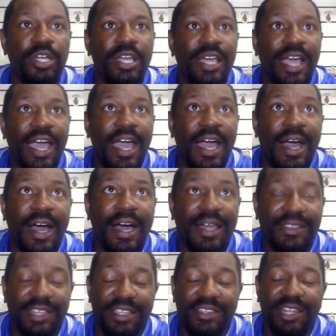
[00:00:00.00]

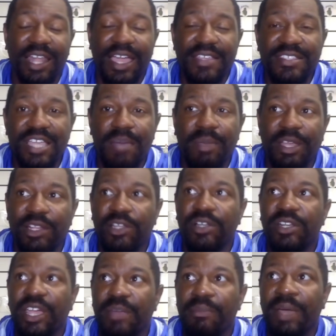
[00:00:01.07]
Uh, I think the last time I
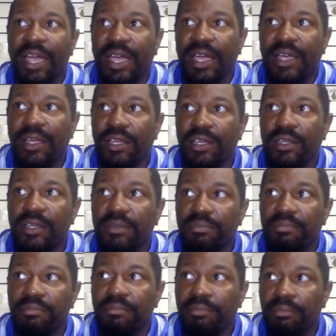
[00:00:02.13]
looked at my
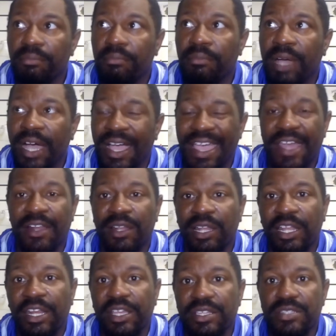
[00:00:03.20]
my
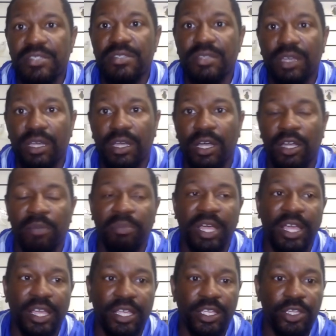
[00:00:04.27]
analytics on
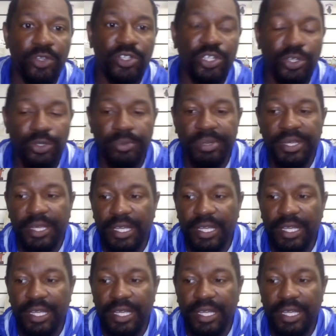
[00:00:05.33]
my YouTube,